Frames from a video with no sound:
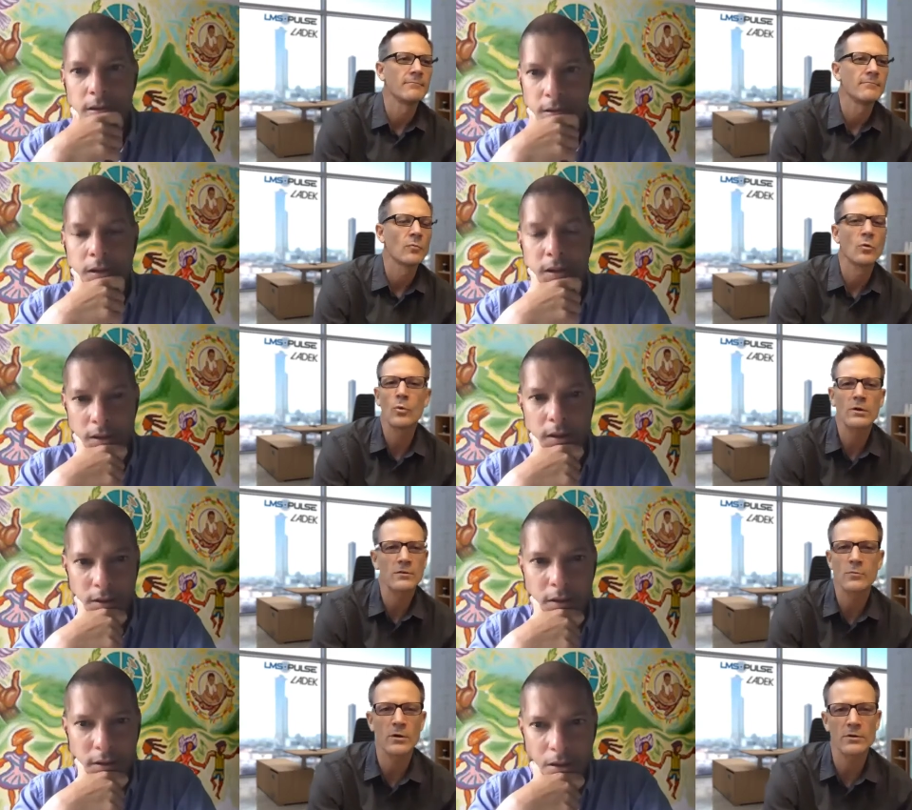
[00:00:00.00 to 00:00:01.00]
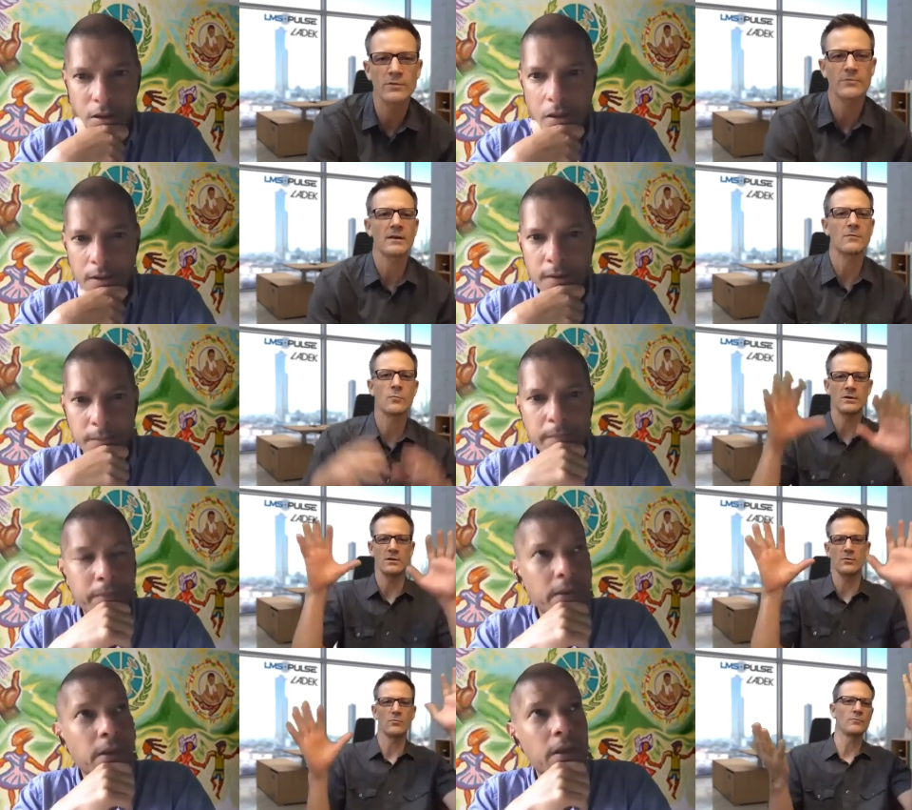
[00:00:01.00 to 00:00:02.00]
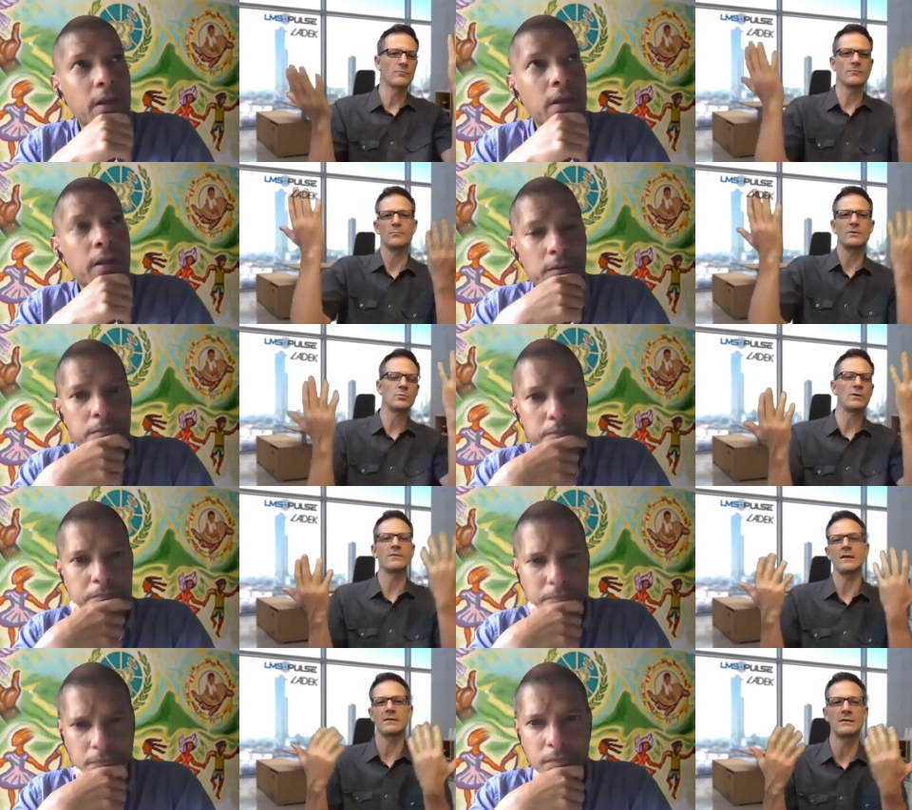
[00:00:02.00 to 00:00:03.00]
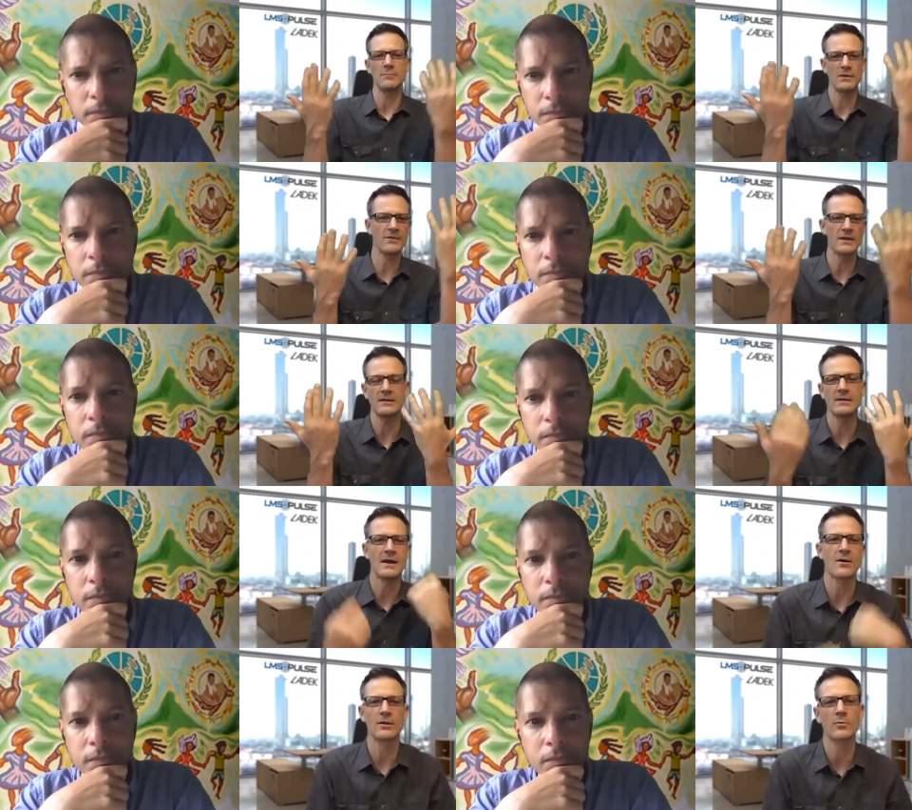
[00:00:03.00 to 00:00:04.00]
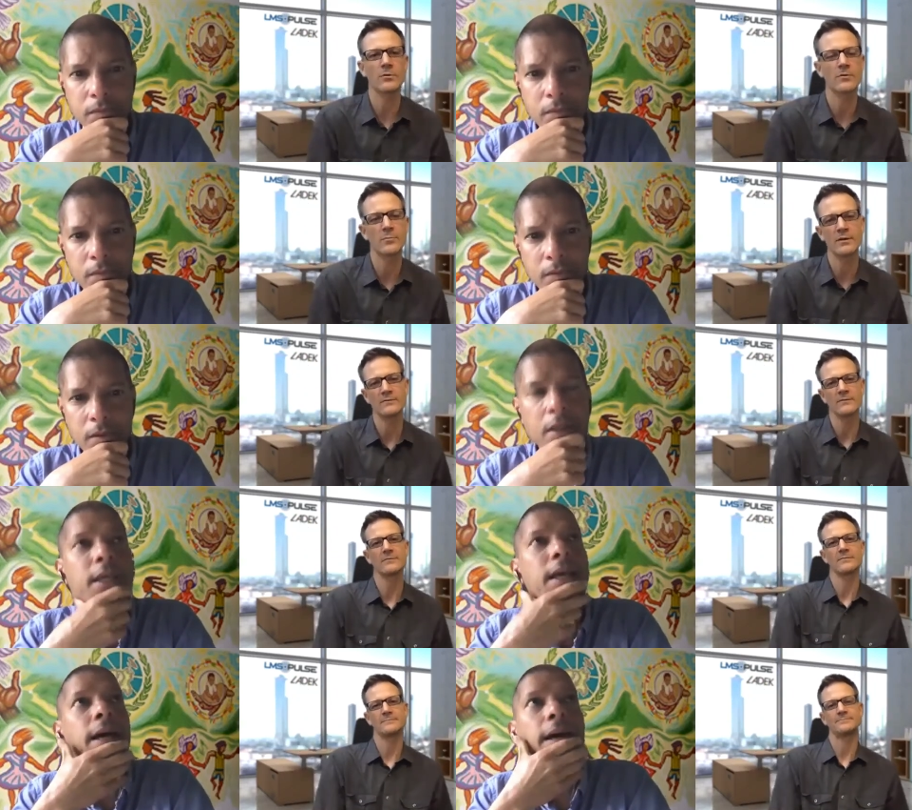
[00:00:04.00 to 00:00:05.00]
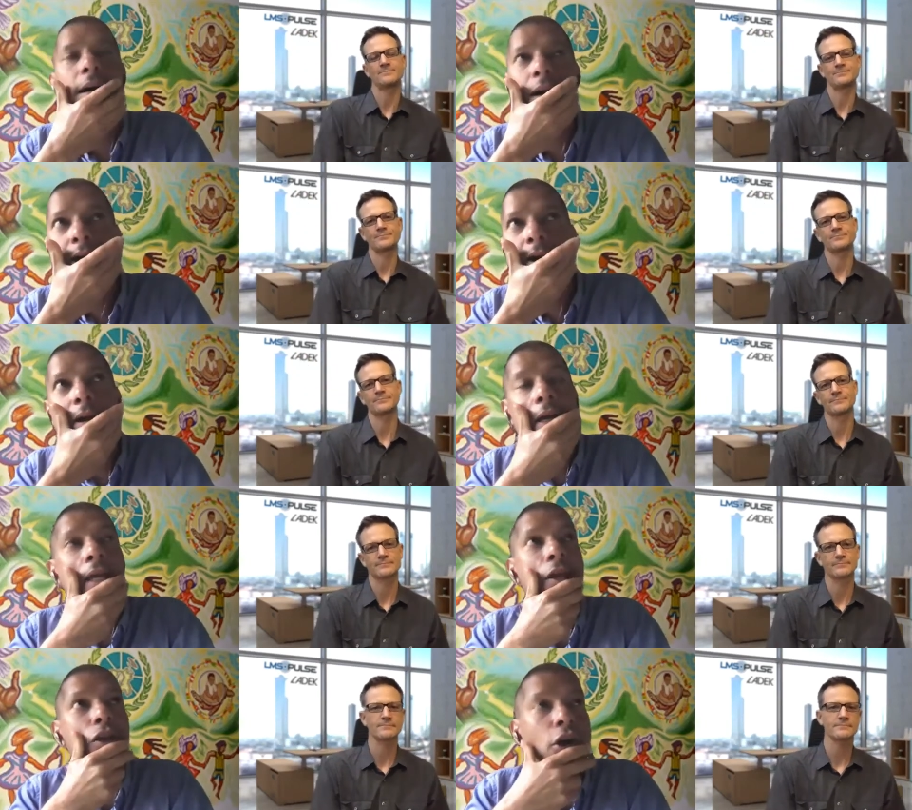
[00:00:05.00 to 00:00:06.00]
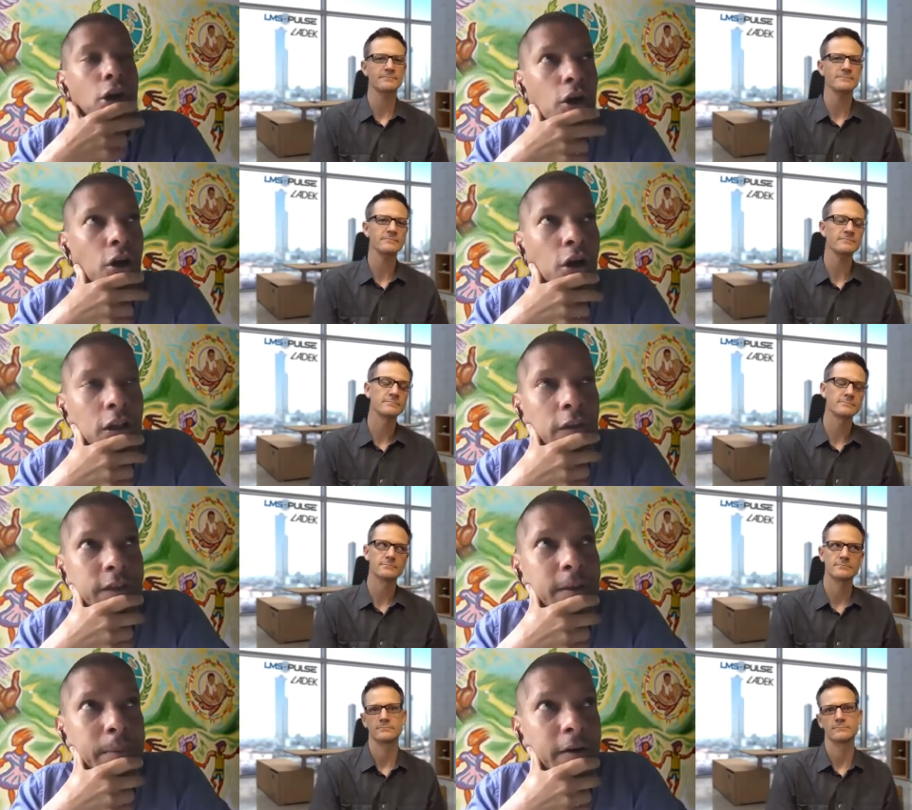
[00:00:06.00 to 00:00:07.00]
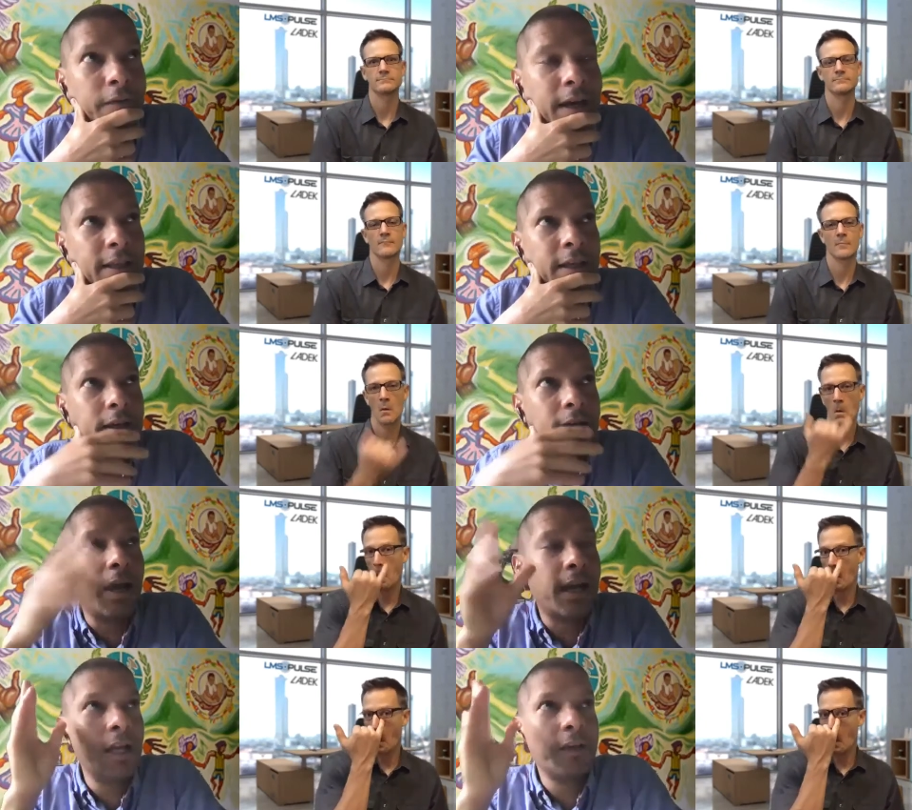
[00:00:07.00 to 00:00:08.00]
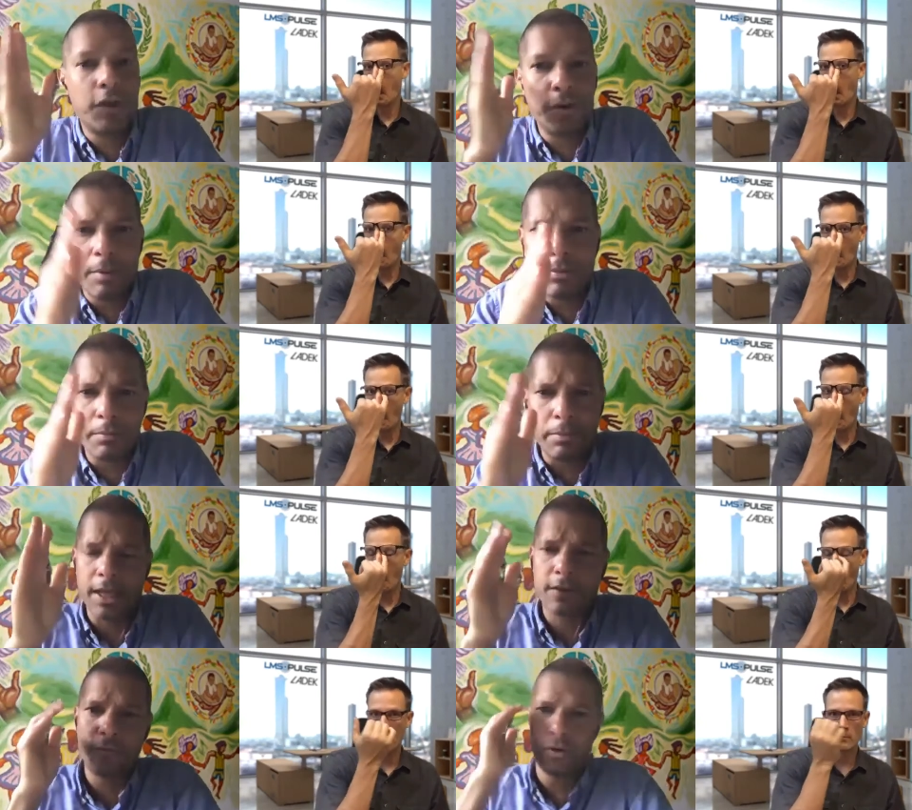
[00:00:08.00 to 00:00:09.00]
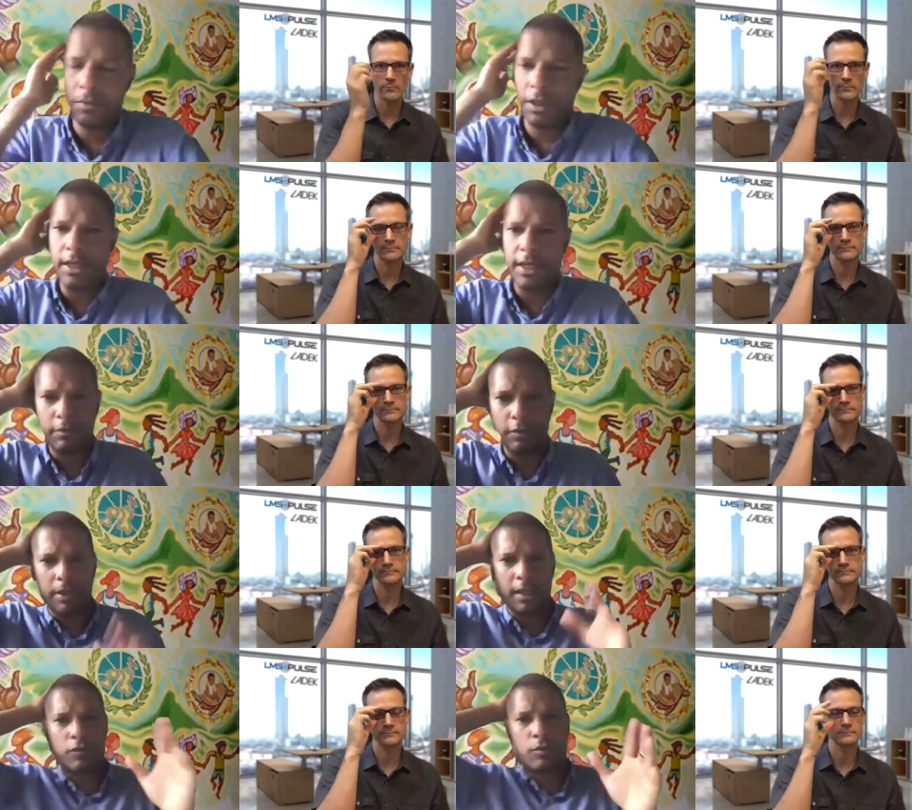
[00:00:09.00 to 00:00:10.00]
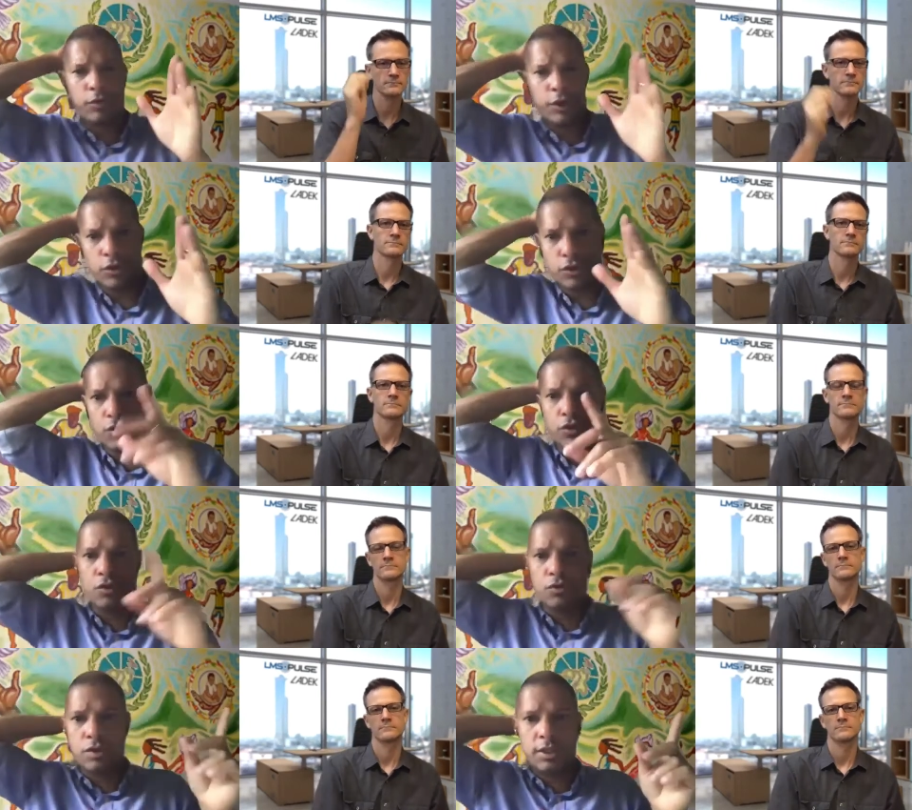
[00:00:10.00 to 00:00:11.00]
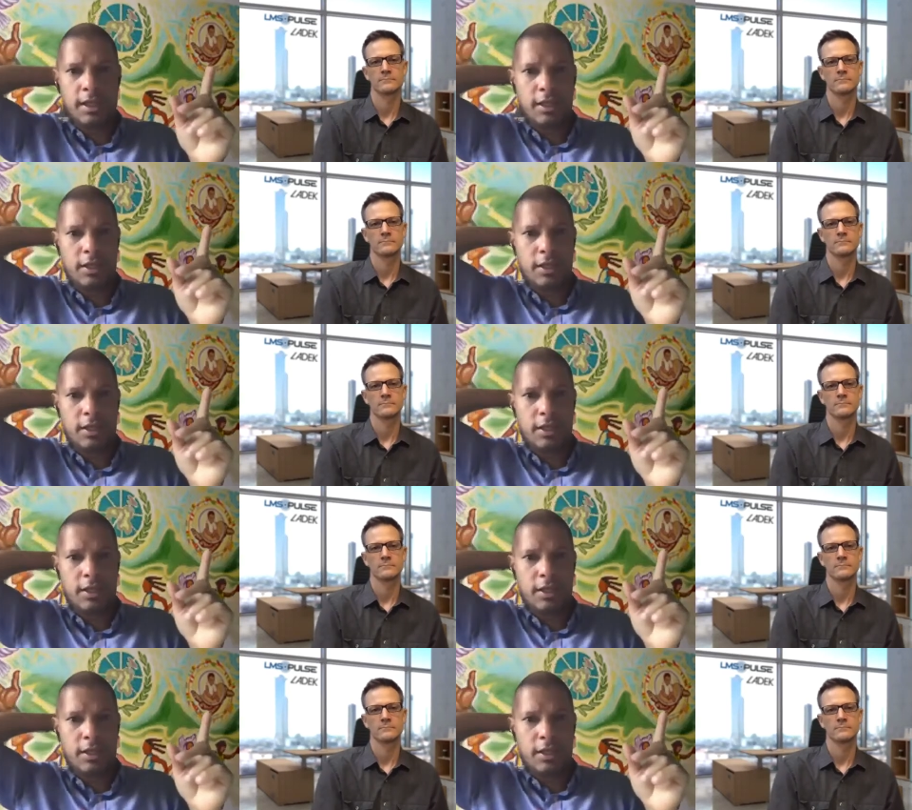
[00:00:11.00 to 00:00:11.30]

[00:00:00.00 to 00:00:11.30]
Speaker 1: but what are the, what are the thing? What you know between then? Give me a then and now. Like what are the pieces? Yeah,
Speaker 2: yeah. You know, all of the above. I think I can't even remember the platform, the name of the platform we used to use ten years